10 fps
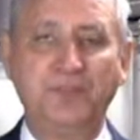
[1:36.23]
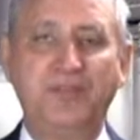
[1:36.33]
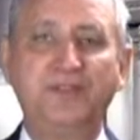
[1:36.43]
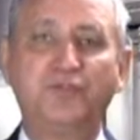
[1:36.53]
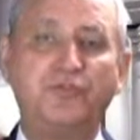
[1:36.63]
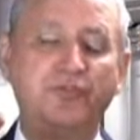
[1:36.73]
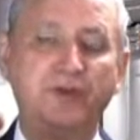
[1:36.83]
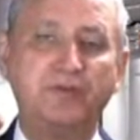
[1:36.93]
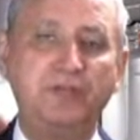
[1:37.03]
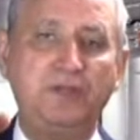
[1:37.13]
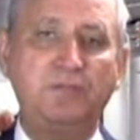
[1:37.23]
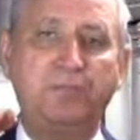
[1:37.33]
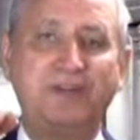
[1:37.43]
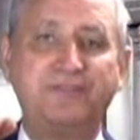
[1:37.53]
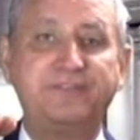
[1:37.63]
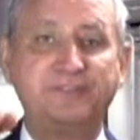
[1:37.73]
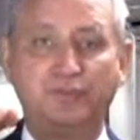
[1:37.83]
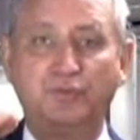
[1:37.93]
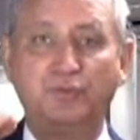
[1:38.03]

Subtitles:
and it's very beneficial